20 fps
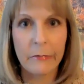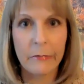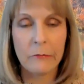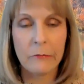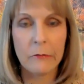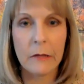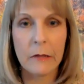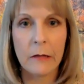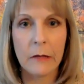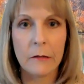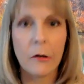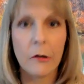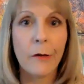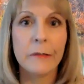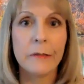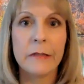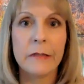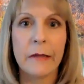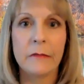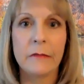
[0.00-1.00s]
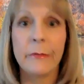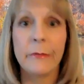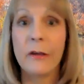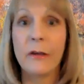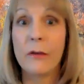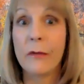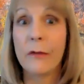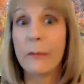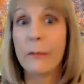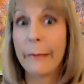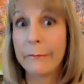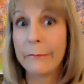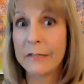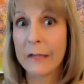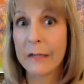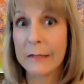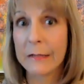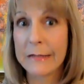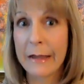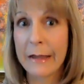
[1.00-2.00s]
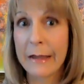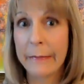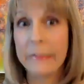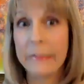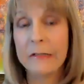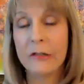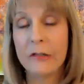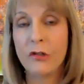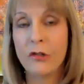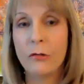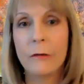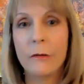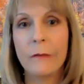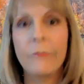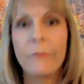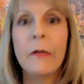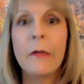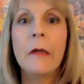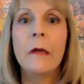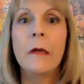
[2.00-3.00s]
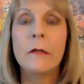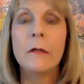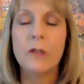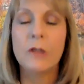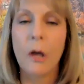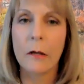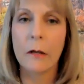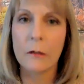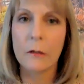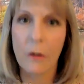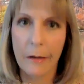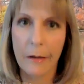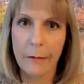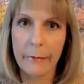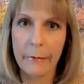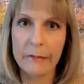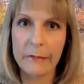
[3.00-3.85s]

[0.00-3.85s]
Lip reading: you can contact me on my website, tammysintuitive.com.